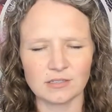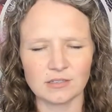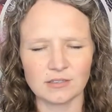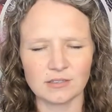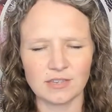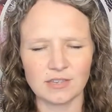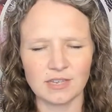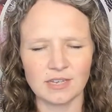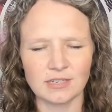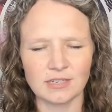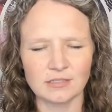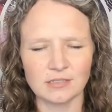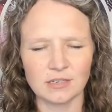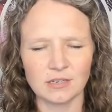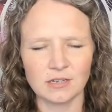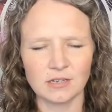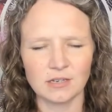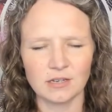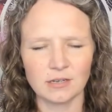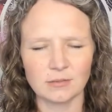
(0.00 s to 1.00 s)
that
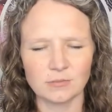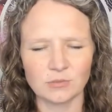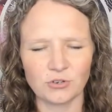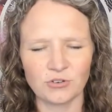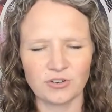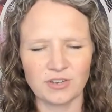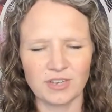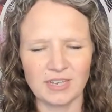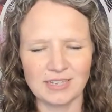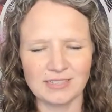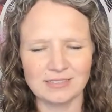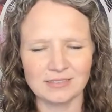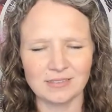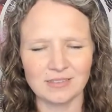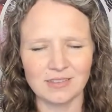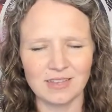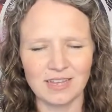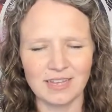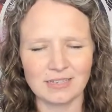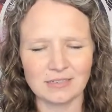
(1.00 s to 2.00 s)
um, creates
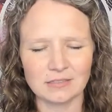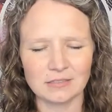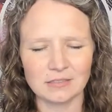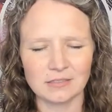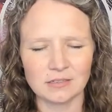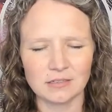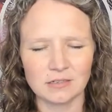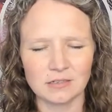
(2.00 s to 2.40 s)
light,